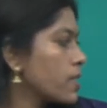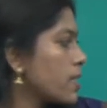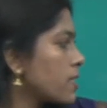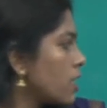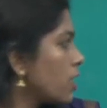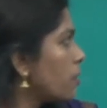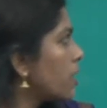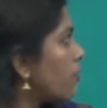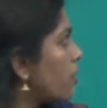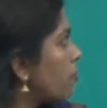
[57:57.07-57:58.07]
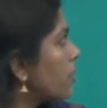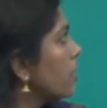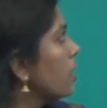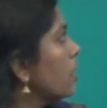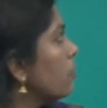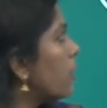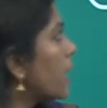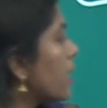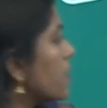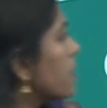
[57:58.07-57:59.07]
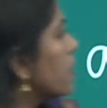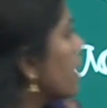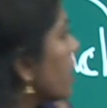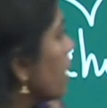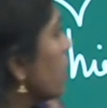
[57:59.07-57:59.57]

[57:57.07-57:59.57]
sustainable development? By considering